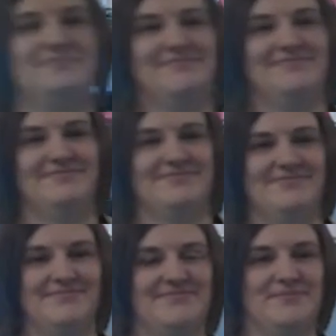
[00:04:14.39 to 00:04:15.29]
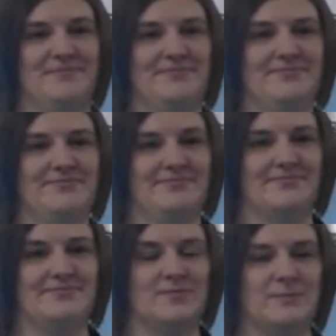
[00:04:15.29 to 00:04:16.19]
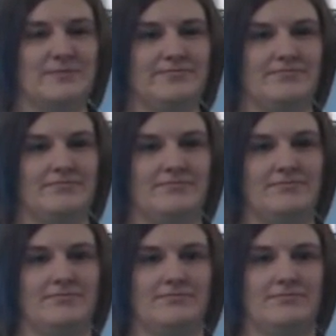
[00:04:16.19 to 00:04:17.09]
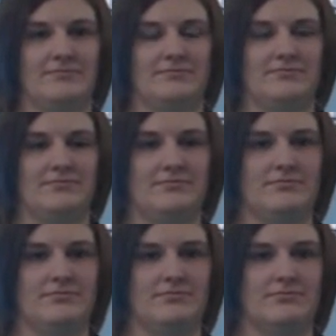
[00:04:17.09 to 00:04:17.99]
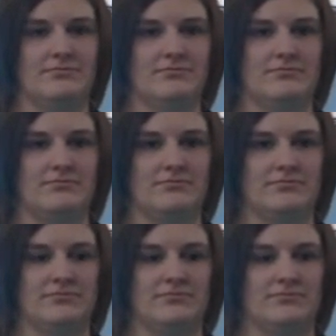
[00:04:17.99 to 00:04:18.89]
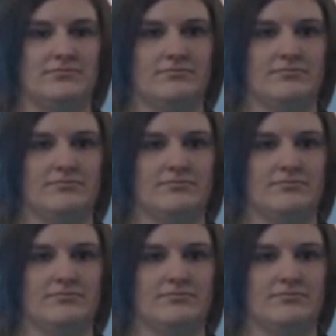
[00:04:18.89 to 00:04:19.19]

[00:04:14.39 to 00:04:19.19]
(silent)